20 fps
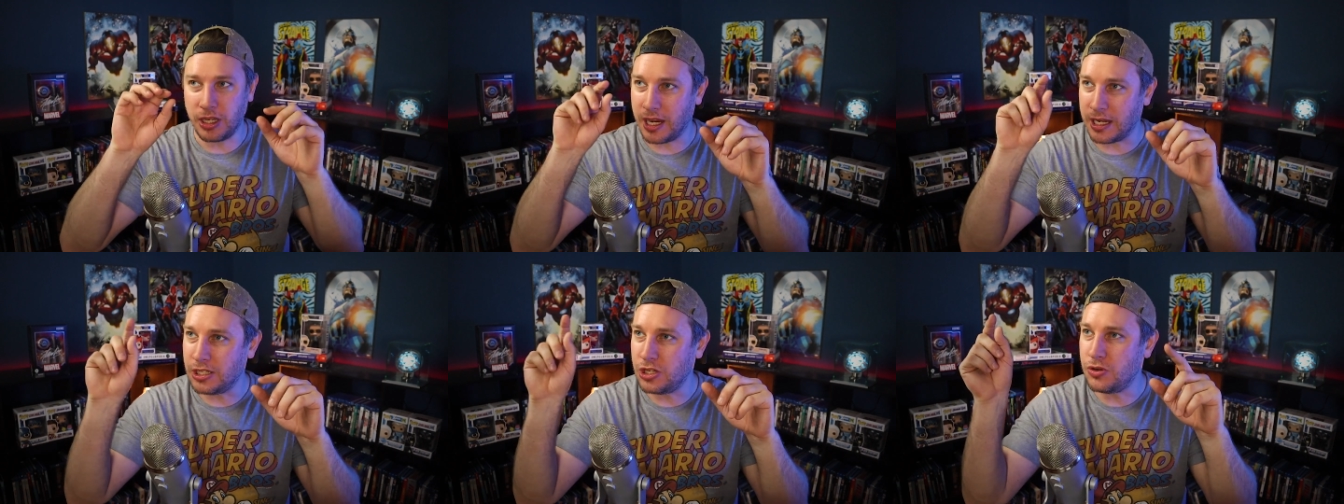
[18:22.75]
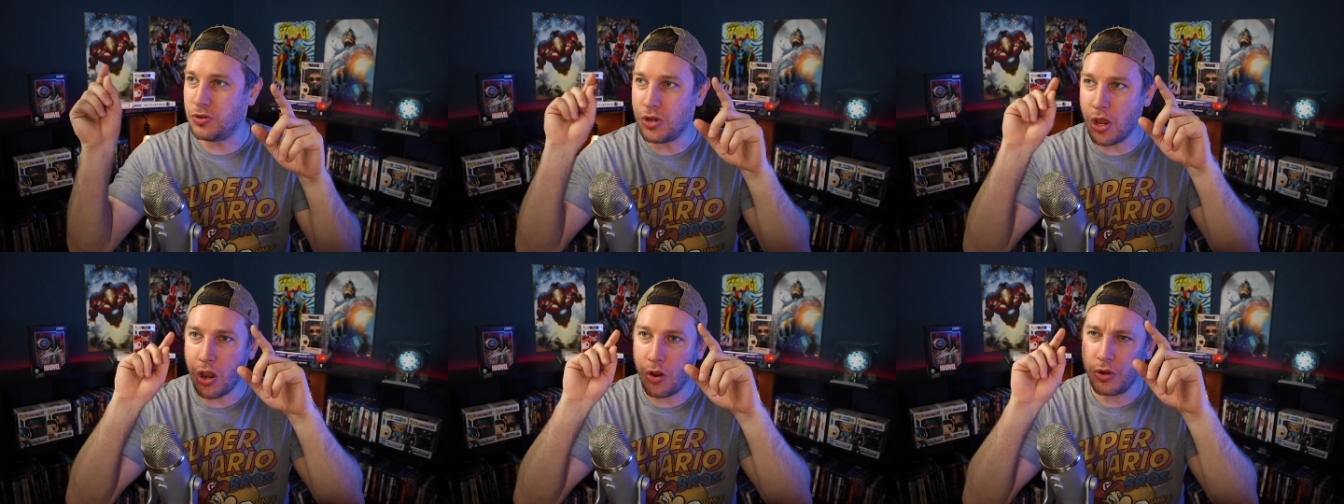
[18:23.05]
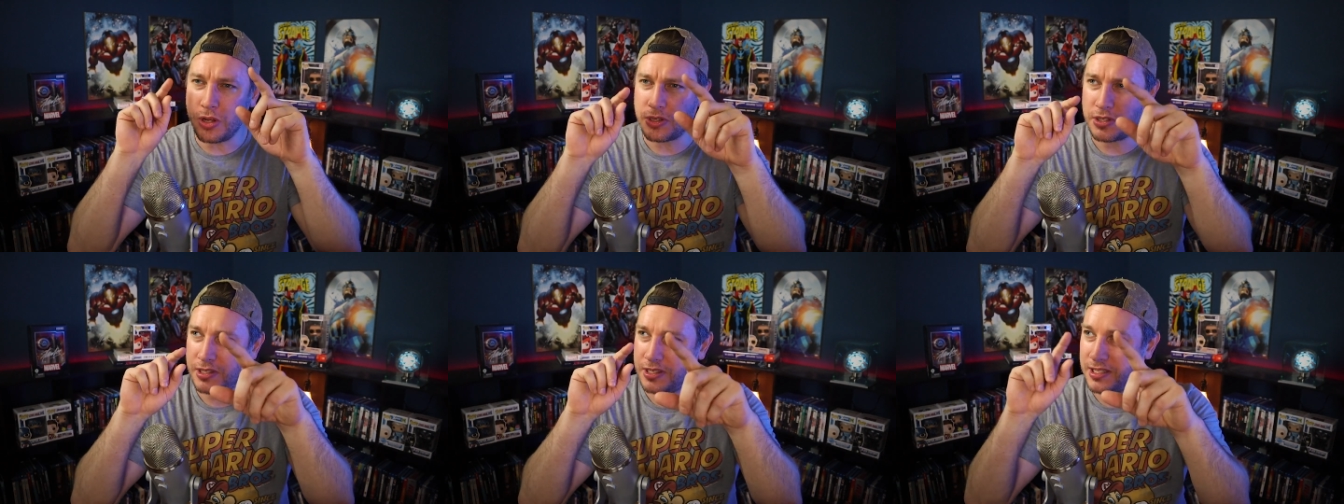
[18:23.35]
and you
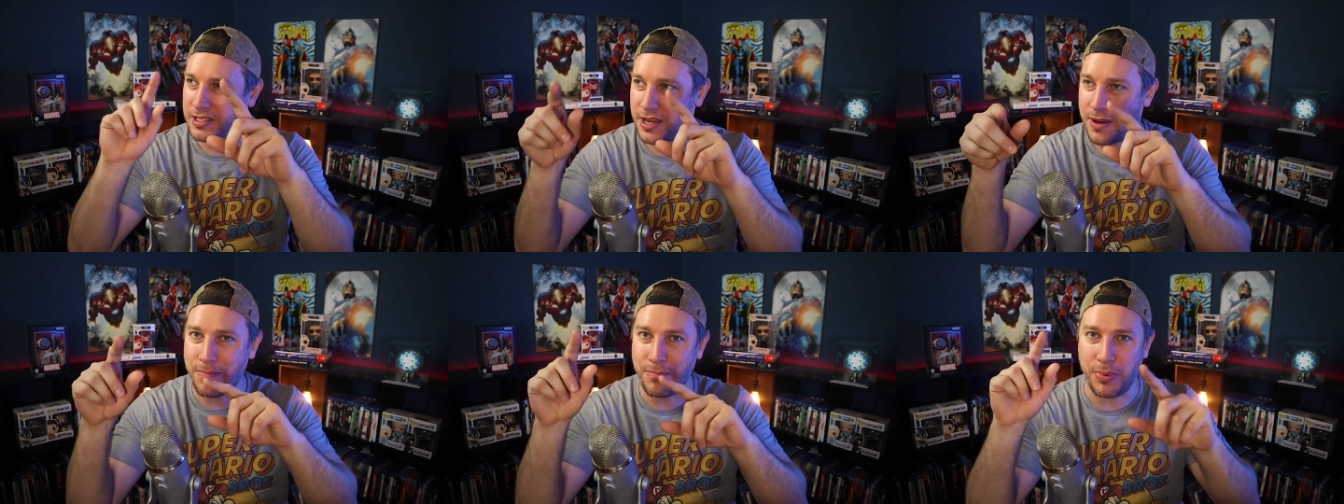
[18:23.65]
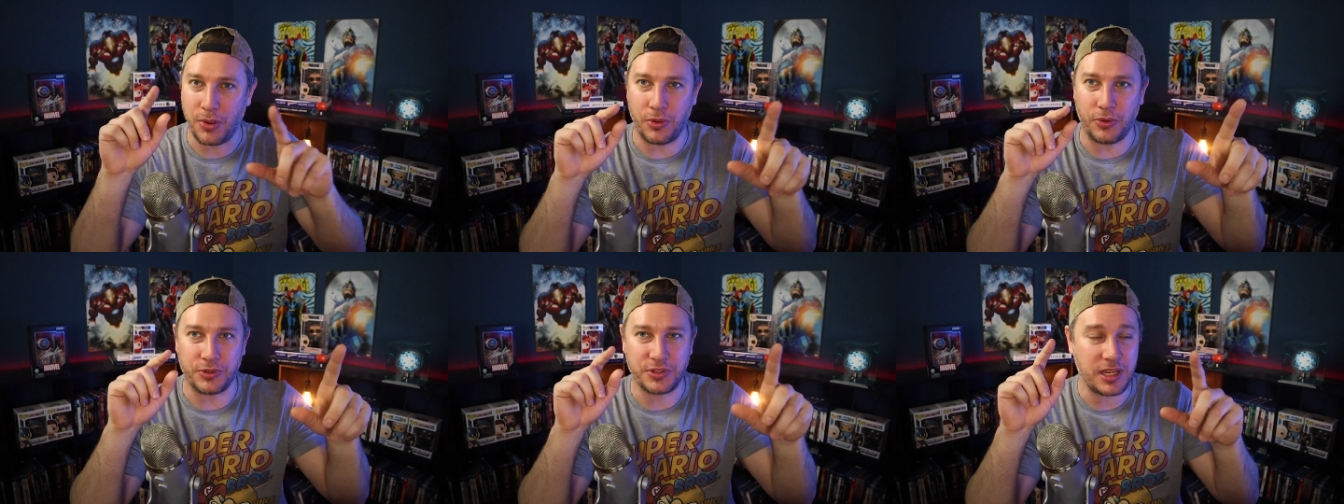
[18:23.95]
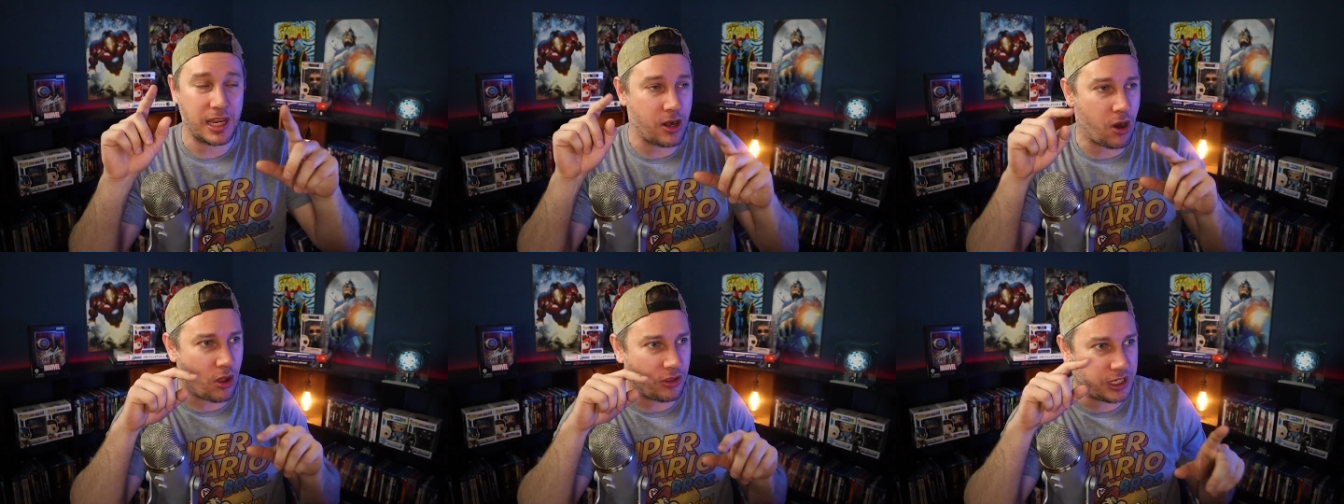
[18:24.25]
notice
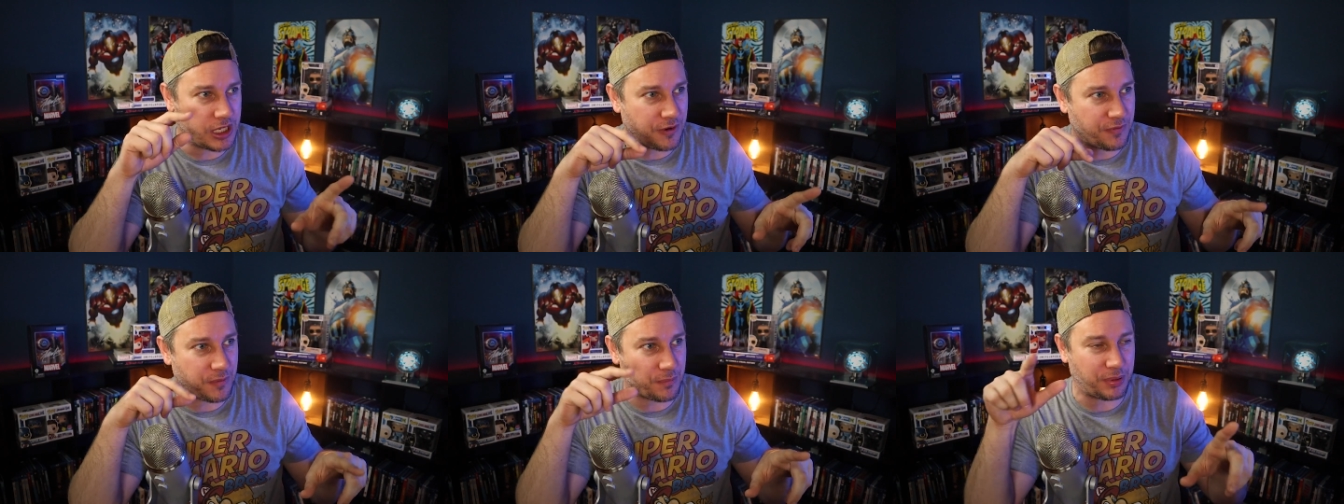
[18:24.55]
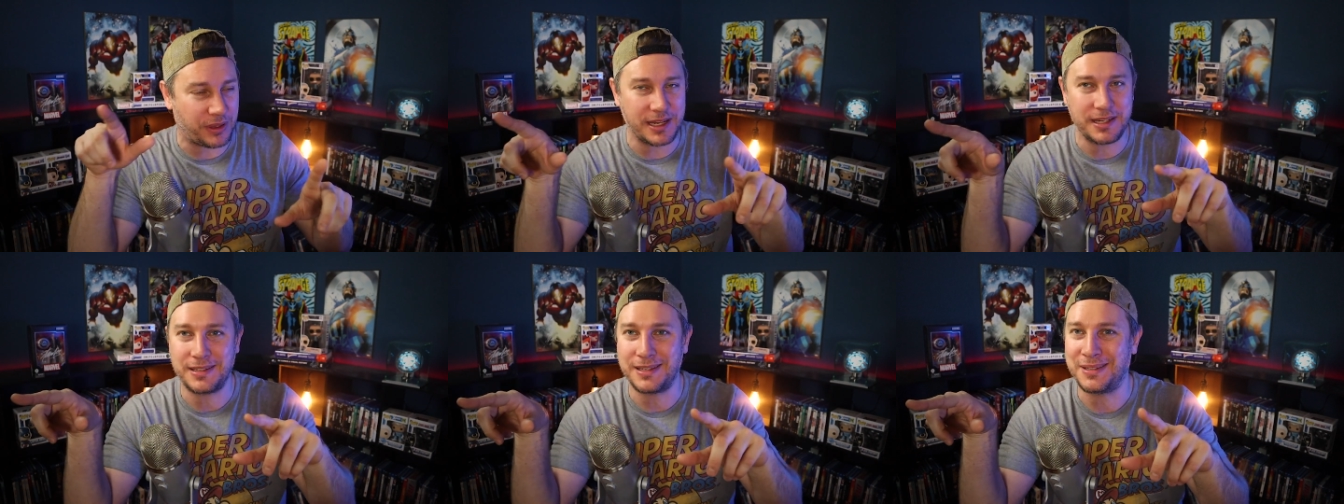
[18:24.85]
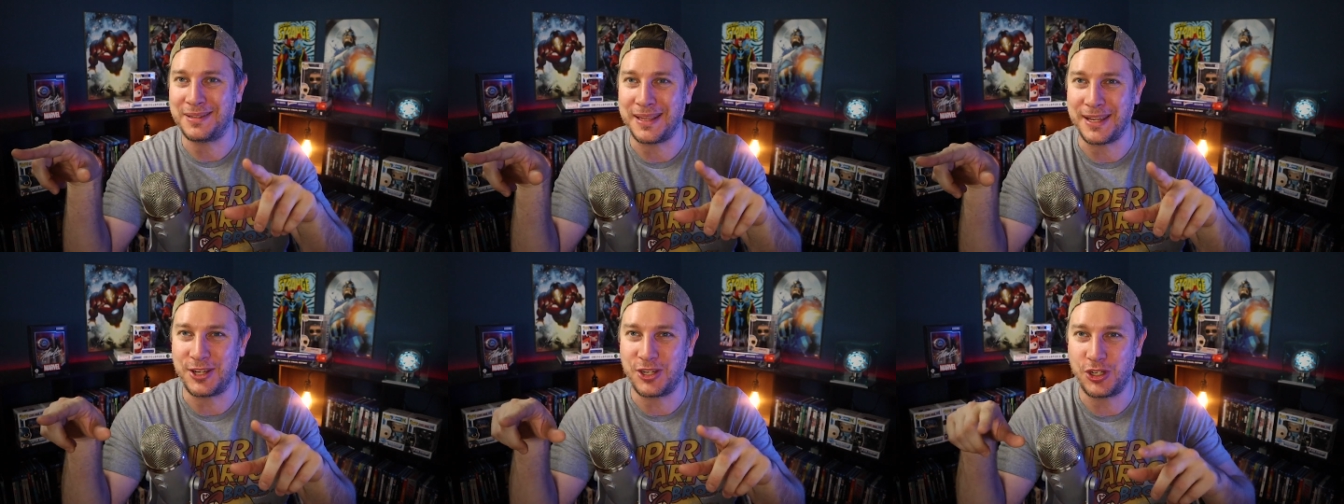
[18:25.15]
symbols and all the different
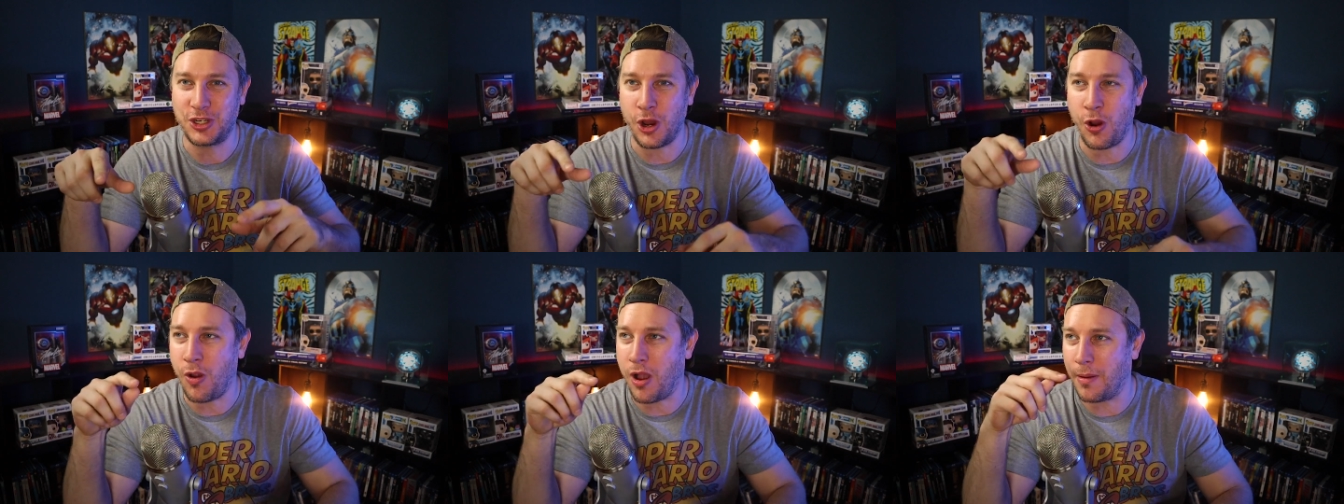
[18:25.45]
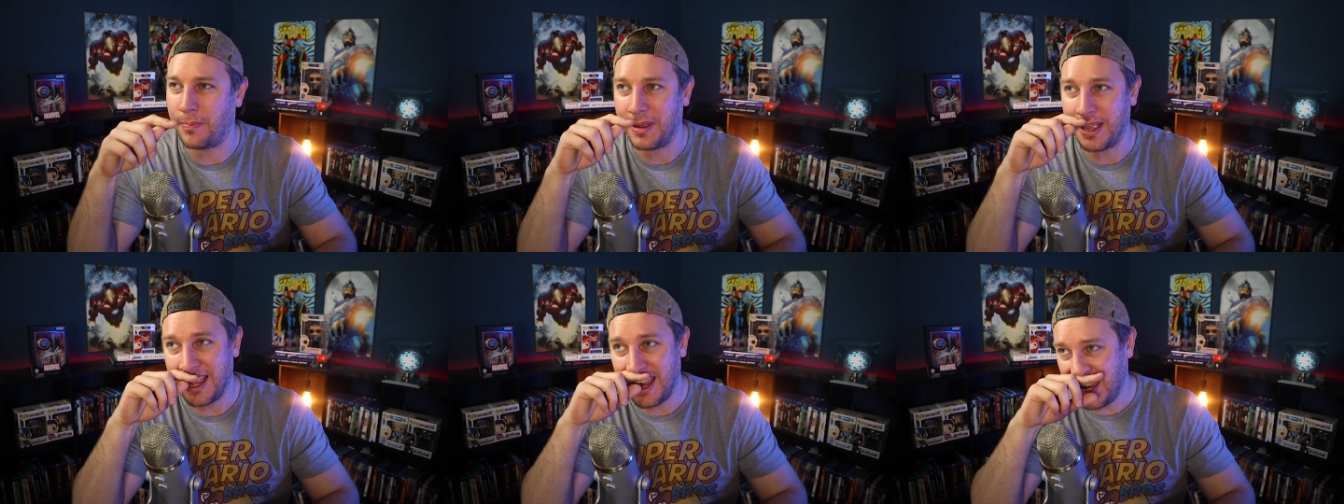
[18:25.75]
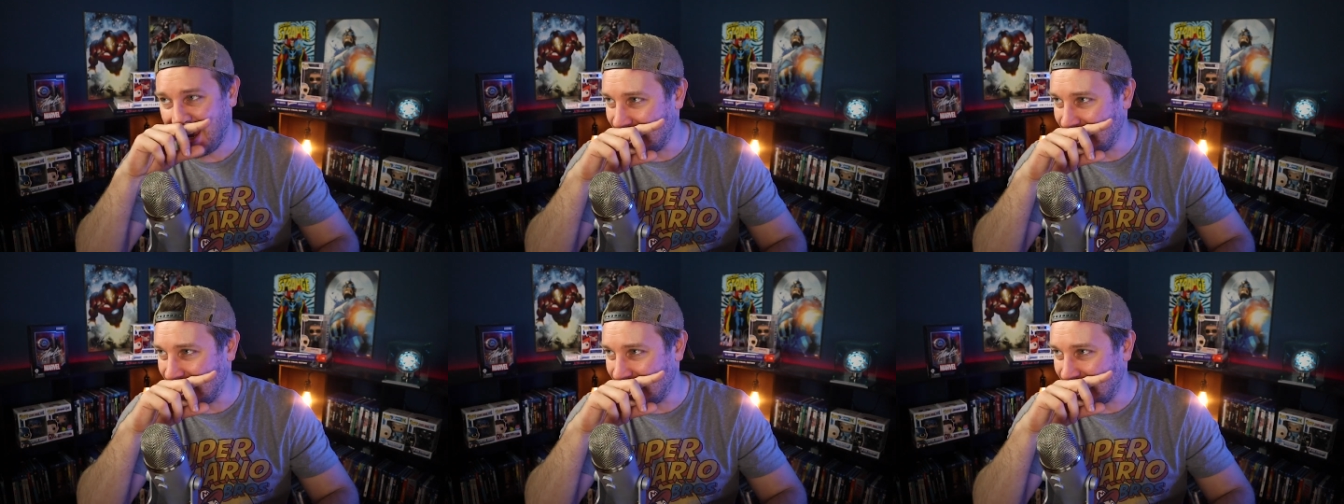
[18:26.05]
places they show up,